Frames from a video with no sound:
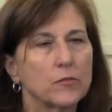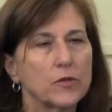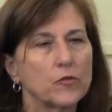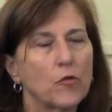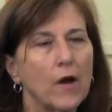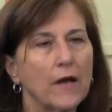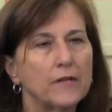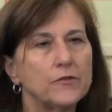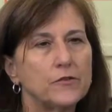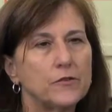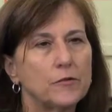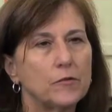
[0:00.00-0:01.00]
We tried
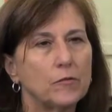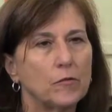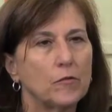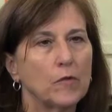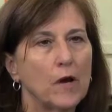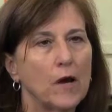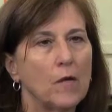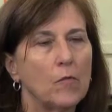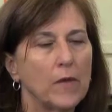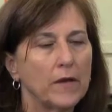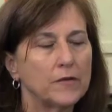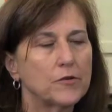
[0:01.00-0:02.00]
to um,
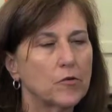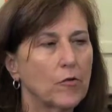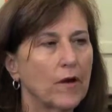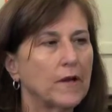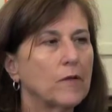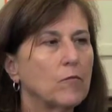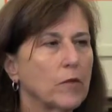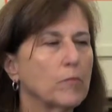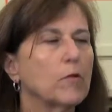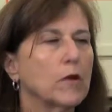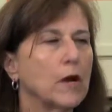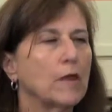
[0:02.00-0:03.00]
integrate it with
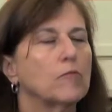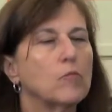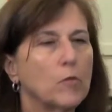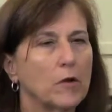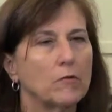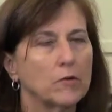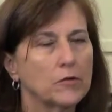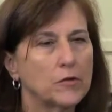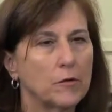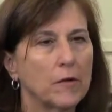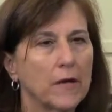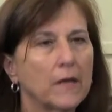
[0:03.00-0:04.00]
whatever we were
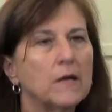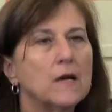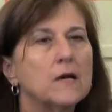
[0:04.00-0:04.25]
doing.